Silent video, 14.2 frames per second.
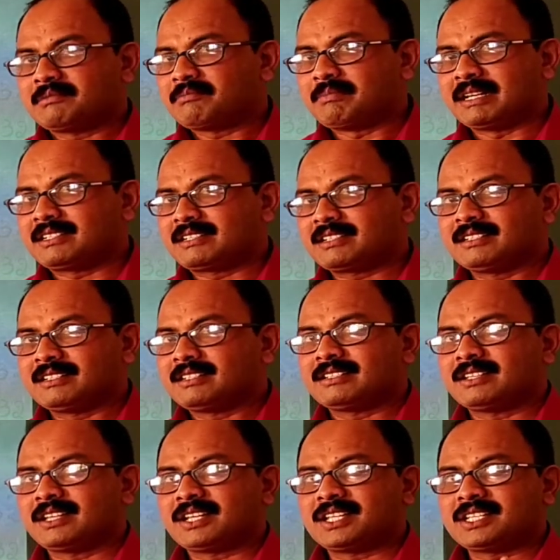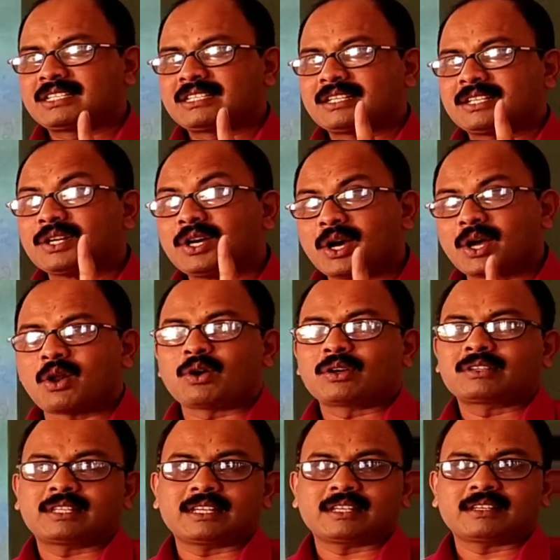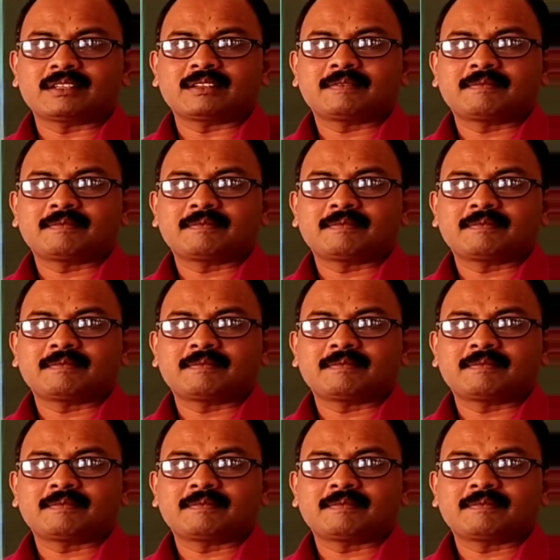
But that is a wrong thing.